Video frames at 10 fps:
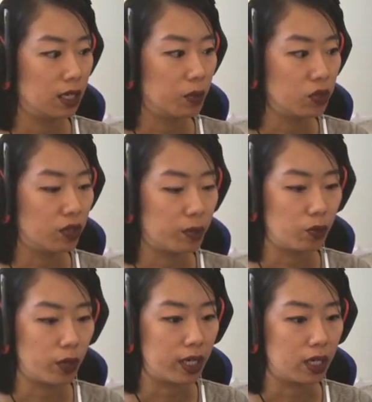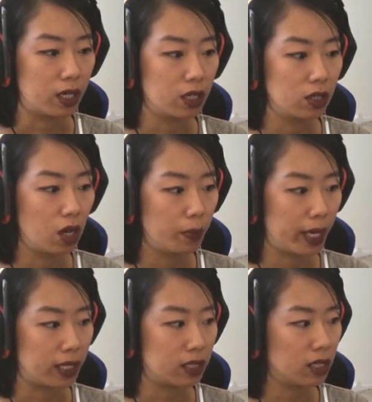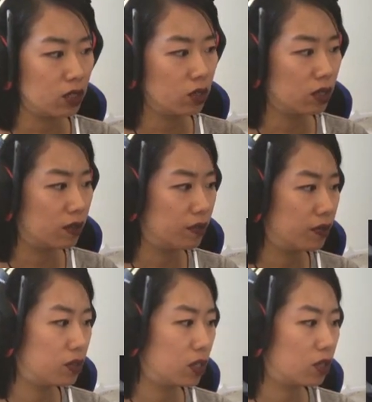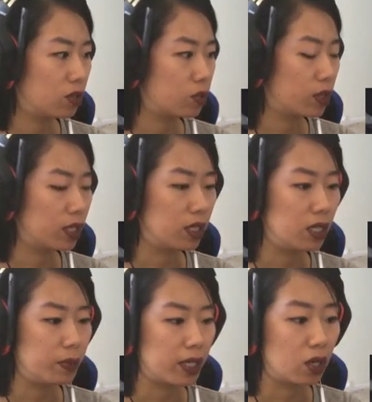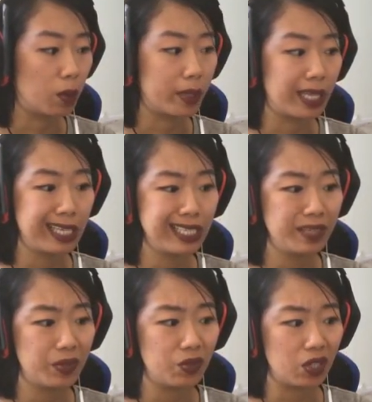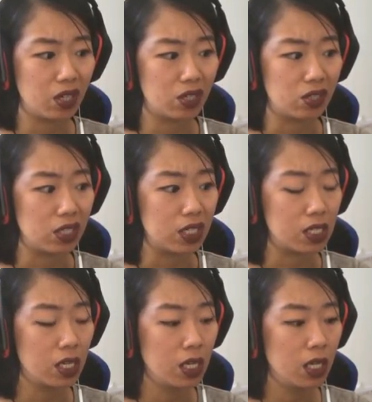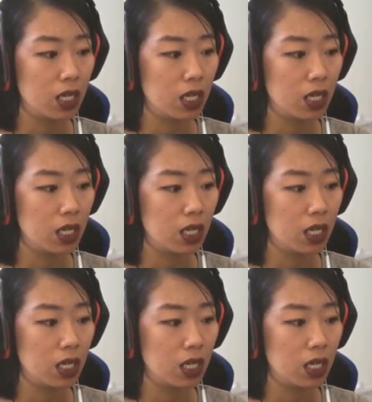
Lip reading: And most of them are wearing long pants. I don't know if Chaeryeong's wearing a knee pad at all, but that's going to be really hard on knees.